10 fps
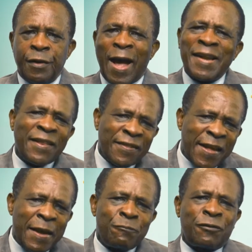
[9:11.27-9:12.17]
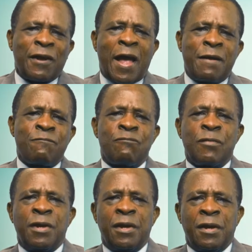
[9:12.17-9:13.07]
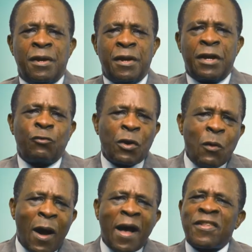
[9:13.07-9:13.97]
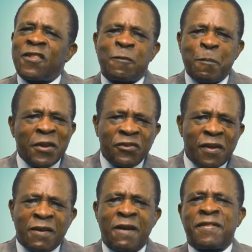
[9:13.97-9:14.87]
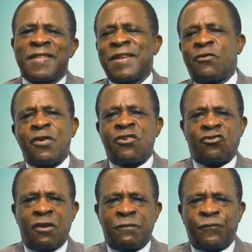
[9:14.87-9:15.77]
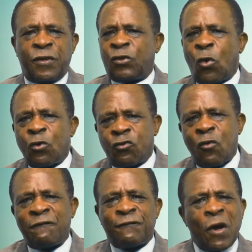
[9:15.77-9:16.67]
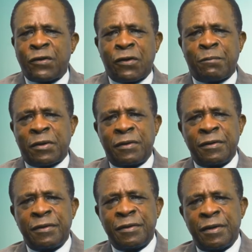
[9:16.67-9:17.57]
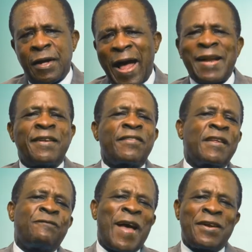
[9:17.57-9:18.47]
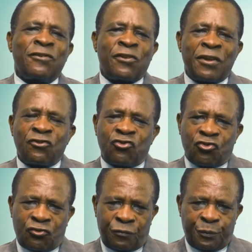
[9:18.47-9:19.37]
At the same time, it requires special consideration for those who are vulnerable and disadvantaged.